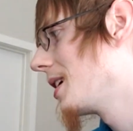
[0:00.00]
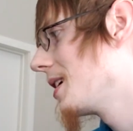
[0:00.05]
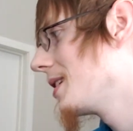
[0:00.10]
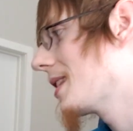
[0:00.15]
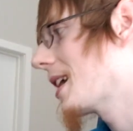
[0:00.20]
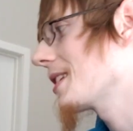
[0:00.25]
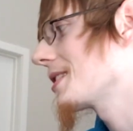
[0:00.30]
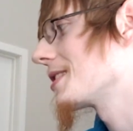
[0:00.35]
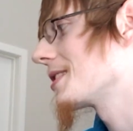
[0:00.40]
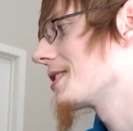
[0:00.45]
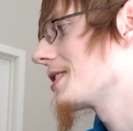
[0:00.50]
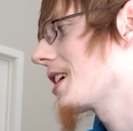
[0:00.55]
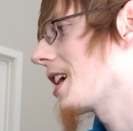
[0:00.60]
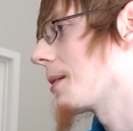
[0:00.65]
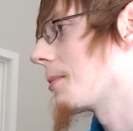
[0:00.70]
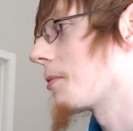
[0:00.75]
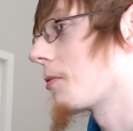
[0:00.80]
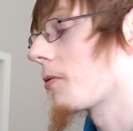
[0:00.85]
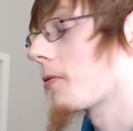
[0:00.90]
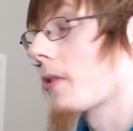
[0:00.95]
That's
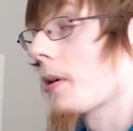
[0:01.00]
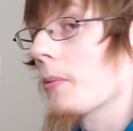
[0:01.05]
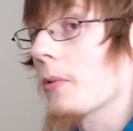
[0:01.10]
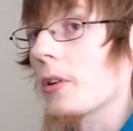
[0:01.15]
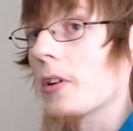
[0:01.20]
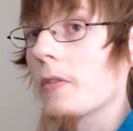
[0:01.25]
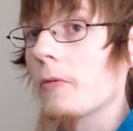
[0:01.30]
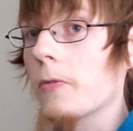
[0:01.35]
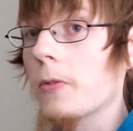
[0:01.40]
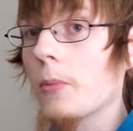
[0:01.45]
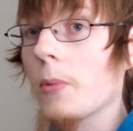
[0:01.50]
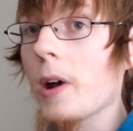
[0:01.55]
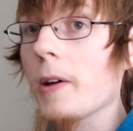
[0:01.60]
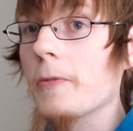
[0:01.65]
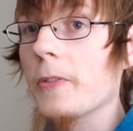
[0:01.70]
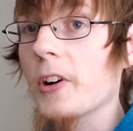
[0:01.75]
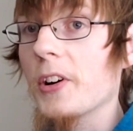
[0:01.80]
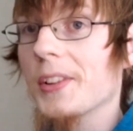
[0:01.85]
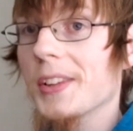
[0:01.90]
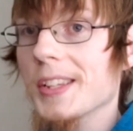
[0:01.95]
insane. From what I've
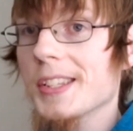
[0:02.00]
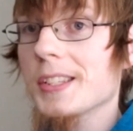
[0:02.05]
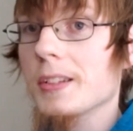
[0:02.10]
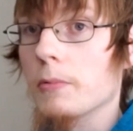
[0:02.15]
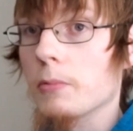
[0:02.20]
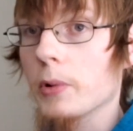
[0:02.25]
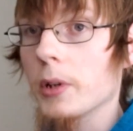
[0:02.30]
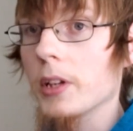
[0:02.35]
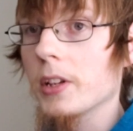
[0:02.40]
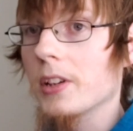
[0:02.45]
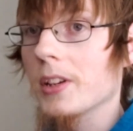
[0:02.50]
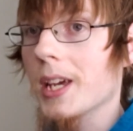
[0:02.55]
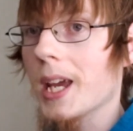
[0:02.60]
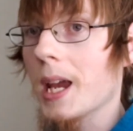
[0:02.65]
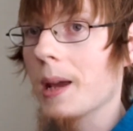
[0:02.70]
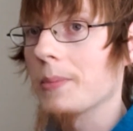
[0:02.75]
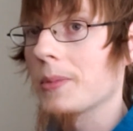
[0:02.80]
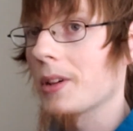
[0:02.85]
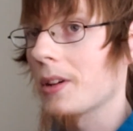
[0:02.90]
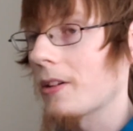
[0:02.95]
heard, this is a really good
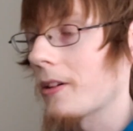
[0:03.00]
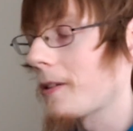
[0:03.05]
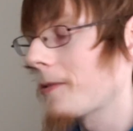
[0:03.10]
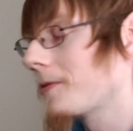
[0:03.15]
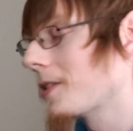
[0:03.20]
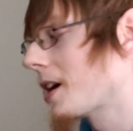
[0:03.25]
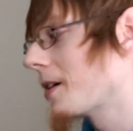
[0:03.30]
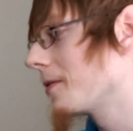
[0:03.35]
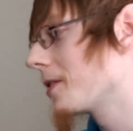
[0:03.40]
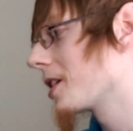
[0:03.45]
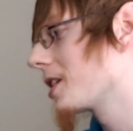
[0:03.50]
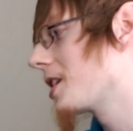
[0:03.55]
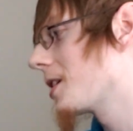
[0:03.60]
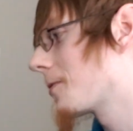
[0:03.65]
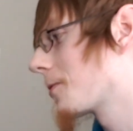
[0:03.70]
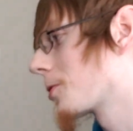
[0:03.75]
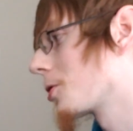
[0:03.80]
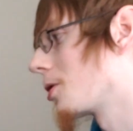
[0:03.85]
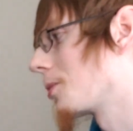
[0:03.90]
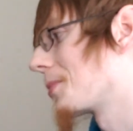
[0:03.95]
game, though. If not very
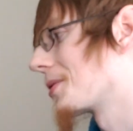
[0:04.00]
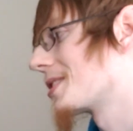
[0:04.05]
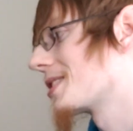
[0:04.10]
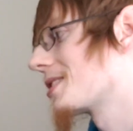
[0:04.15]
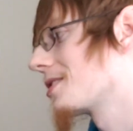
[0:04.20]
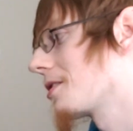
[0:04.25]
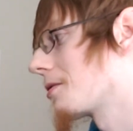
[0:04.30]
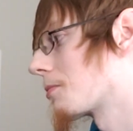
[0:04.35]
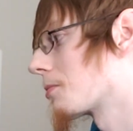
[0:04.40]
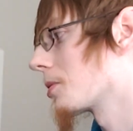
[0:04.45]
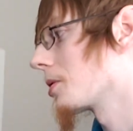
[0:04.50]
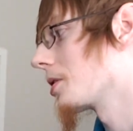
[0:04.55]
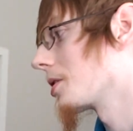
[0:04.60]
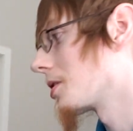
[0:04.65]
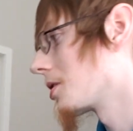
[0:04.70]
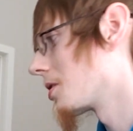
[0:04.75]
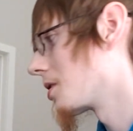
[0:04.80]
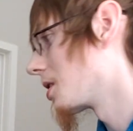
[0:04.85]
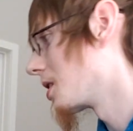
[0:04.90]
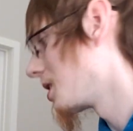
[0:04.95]
difficult, but still really
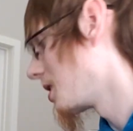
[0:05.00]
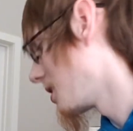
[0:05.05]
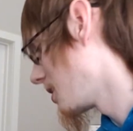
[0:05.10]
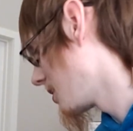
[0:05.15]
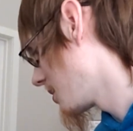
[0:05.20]
good.